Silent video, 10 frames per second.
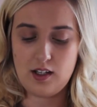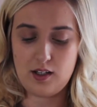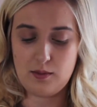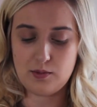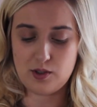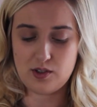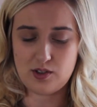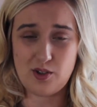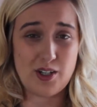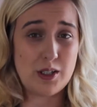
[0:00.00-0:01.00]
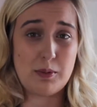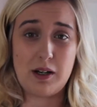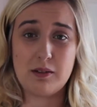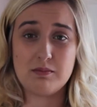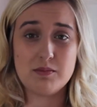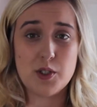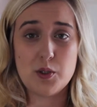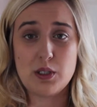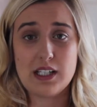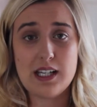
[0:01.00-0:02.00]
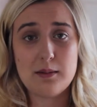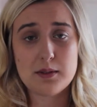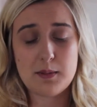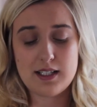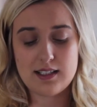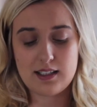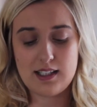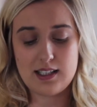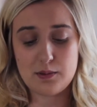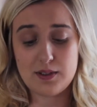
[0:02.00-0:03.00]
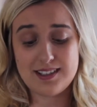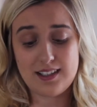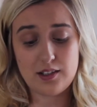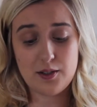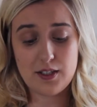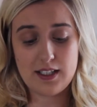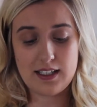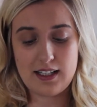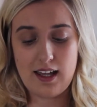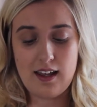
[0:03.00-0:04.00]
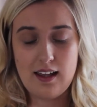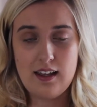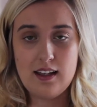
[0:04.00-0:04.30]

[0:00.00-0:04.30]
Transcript: Just talking about nude lips, basically. This one's included in there.